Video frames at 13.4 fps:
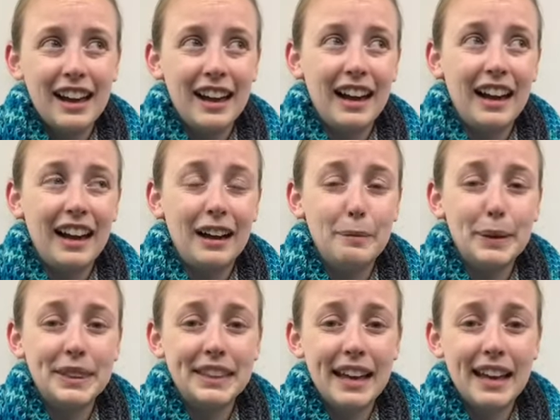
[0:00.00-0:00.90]

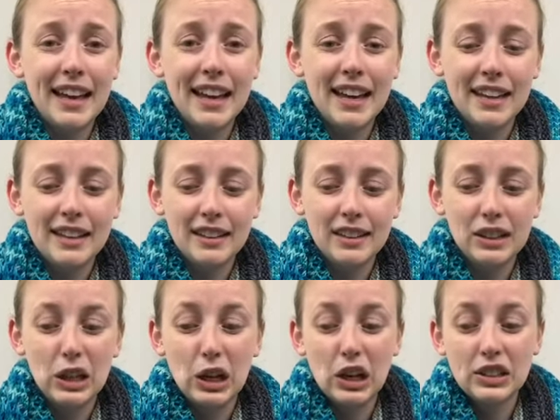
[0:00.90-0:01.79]
But then
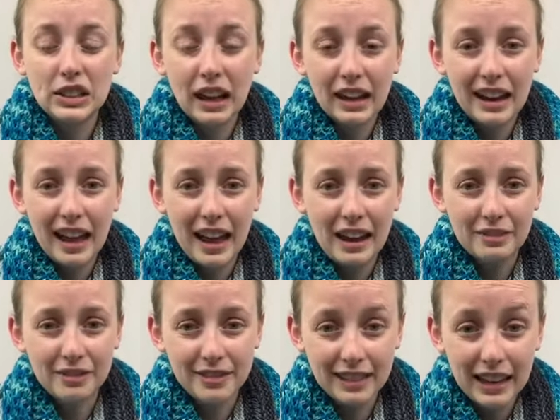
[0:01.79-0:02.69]
a day and a half
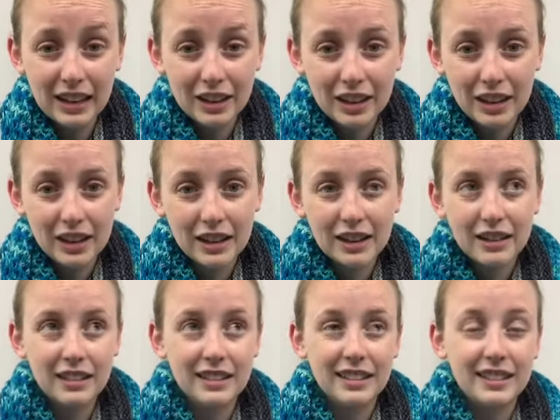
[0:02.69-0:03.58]
later,
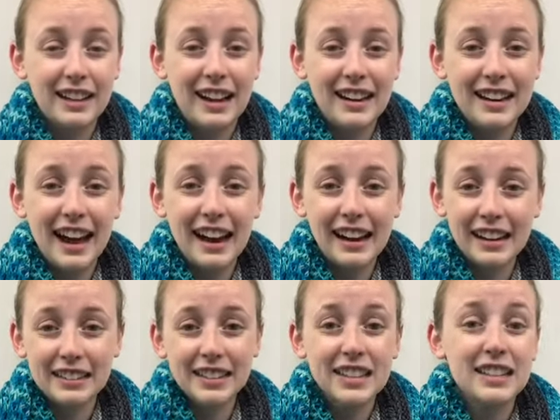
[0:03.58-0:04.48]
that
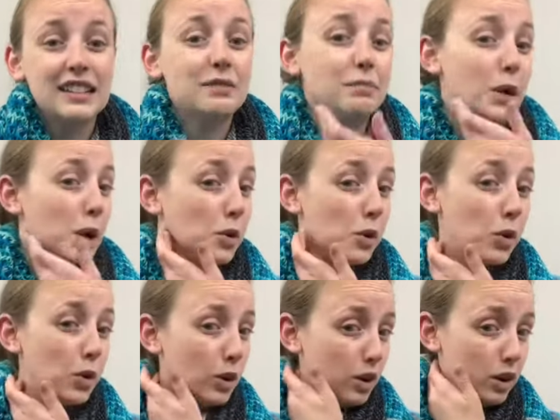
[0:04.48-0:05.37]
night, my
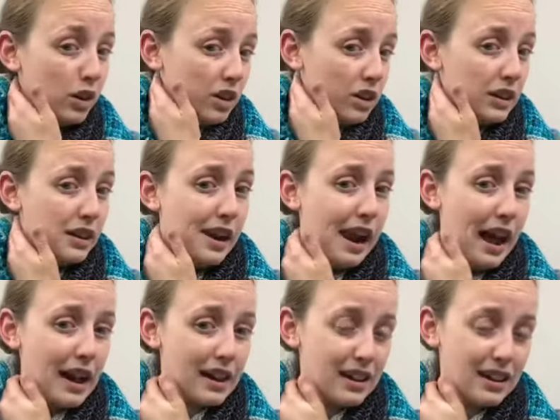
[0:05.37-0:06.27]
whole
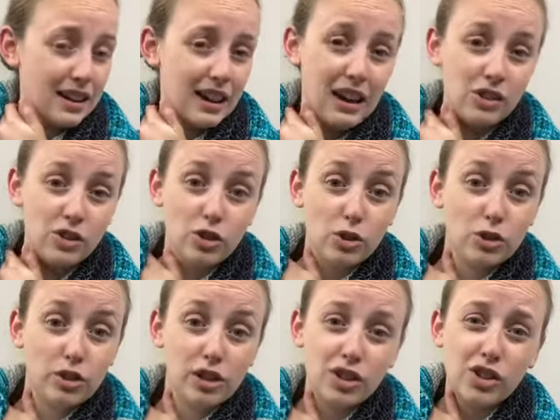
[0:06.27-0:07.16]
neck and
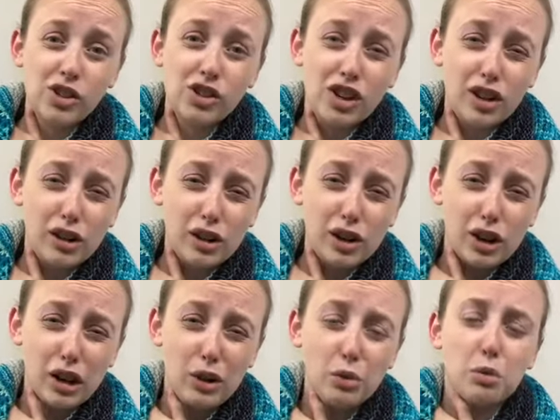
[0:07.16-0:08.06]
shoulder just started
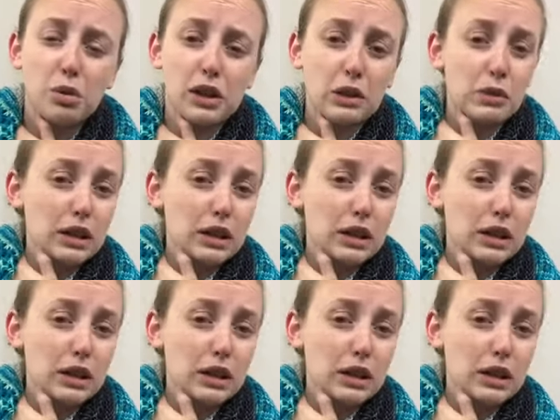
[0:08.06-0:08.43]
hurting really